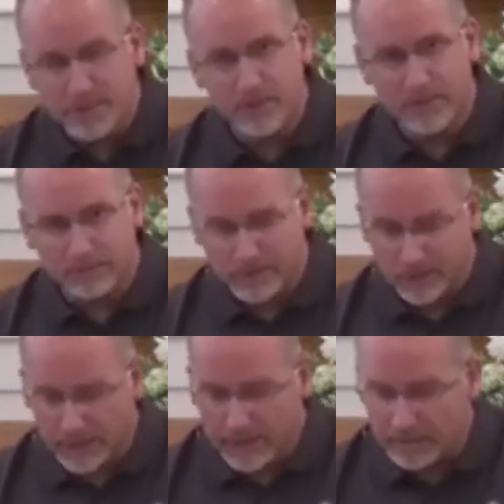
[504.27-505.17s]
of his
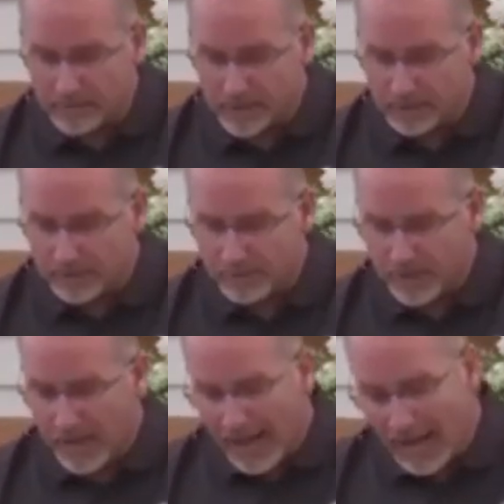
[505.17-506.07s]
lips.
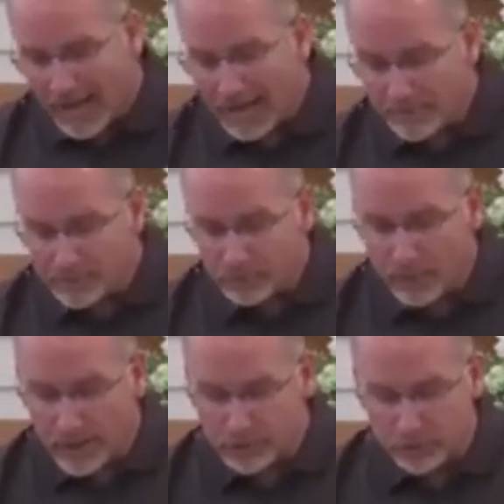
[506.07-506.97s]
I have
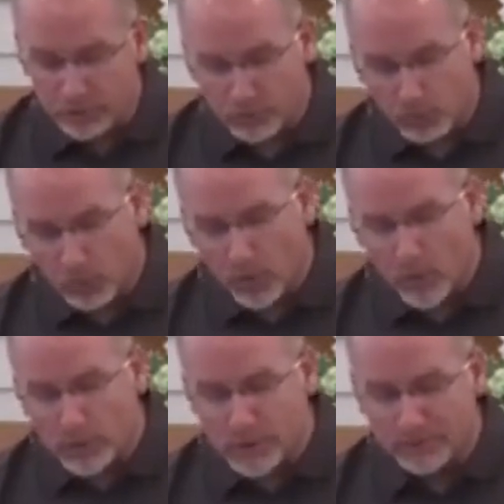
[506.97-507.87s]
treasured the
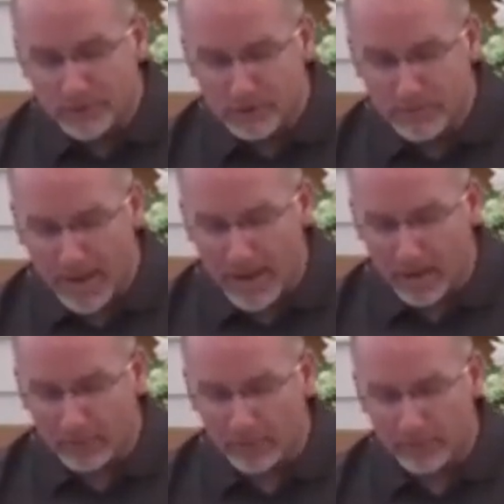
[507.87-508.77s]
words of his
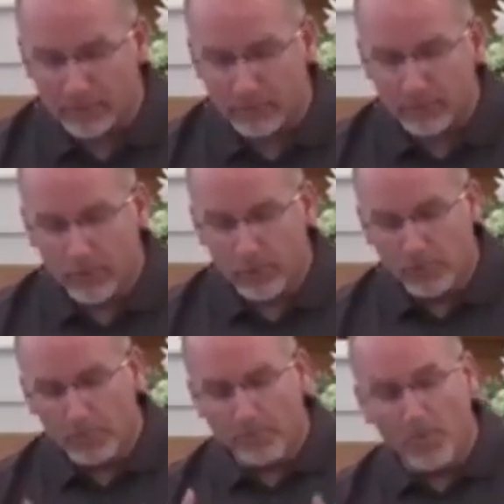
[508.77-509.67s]
mouth
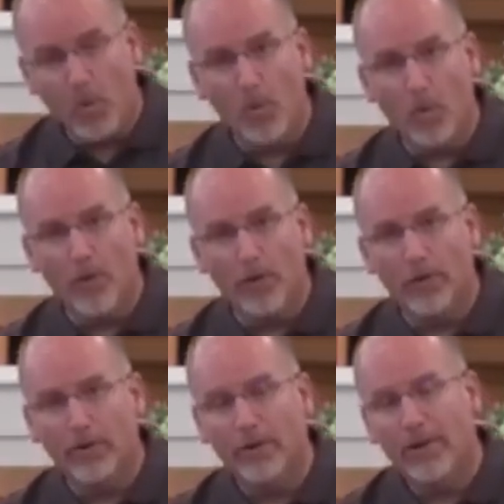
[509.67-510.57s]
more
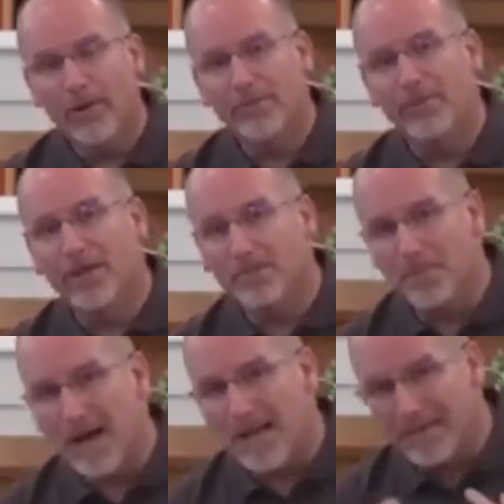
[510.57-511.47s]
than
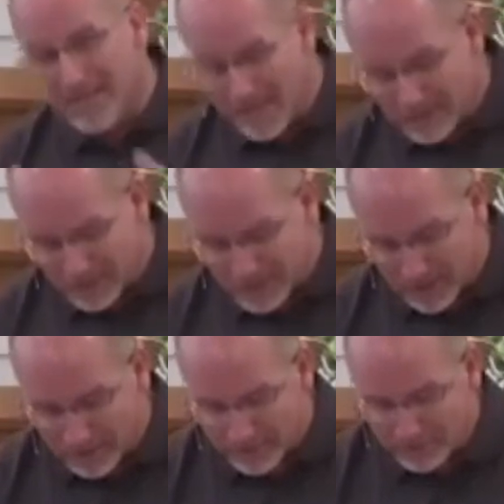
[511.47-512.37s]
my
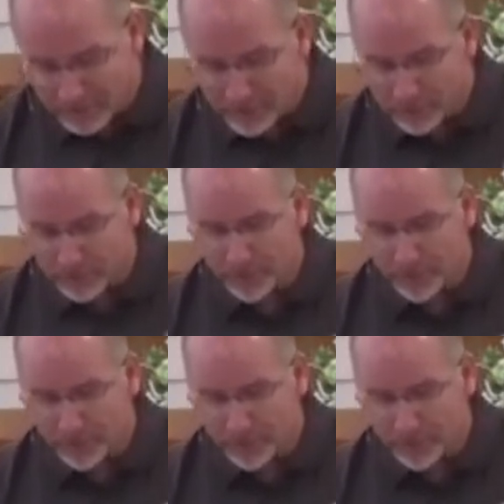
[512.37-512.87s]
necessary food."